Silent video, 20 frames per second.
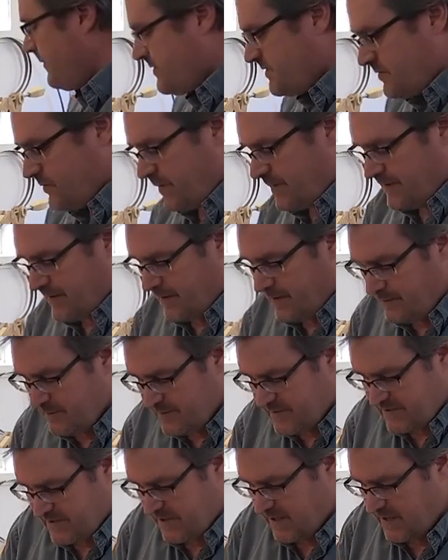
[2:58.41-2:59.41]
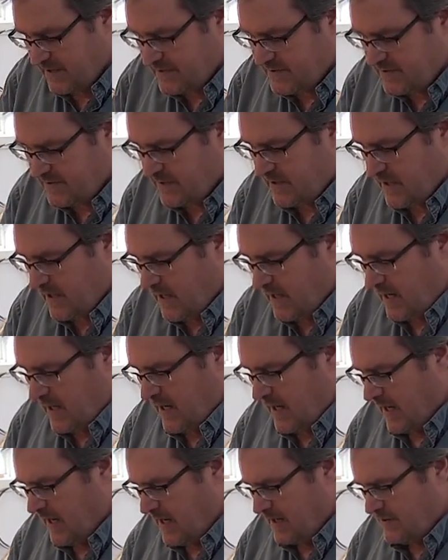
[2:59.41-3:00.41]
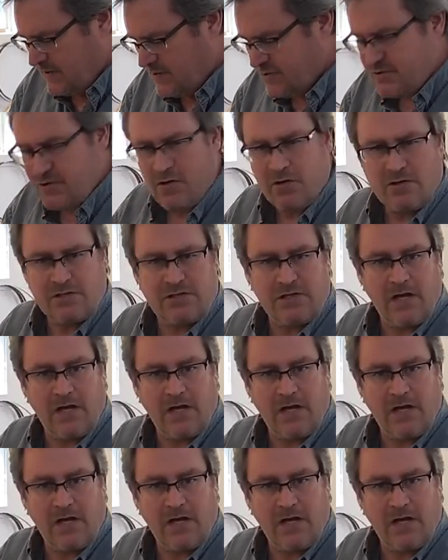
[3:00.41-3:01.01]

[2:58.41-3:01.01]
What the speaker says: ups with them since, and there's no